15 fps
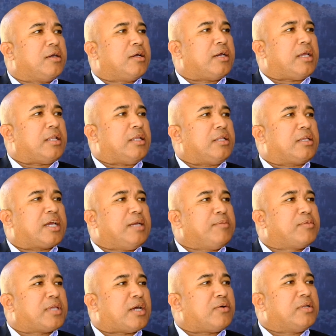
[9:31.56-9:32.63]
and in
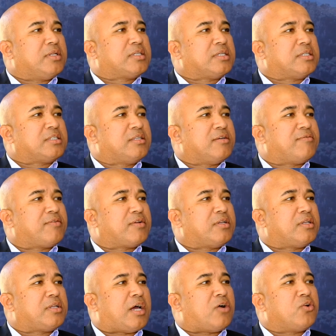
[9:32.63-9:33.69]
Cape Town it's
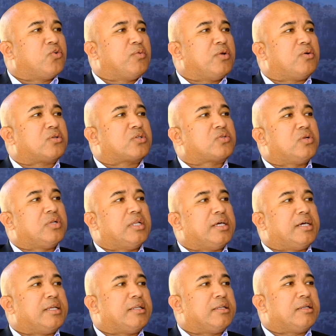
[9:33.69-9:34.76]
different. How do we also
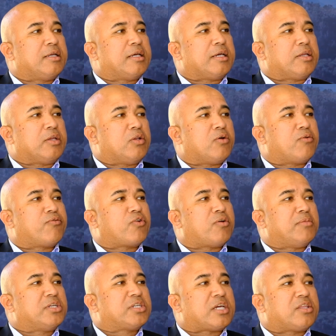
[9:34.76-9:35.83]
learn,
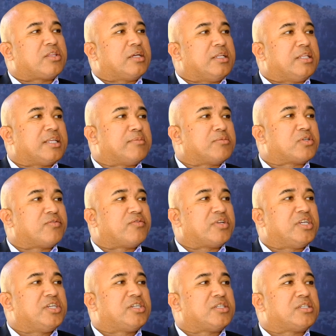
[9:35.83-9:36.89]
from each other in terms of
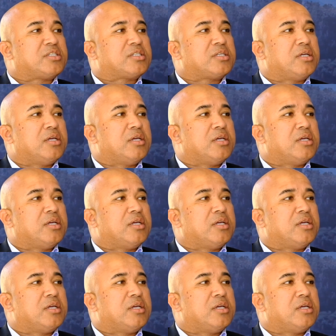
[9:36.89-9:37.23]
regions?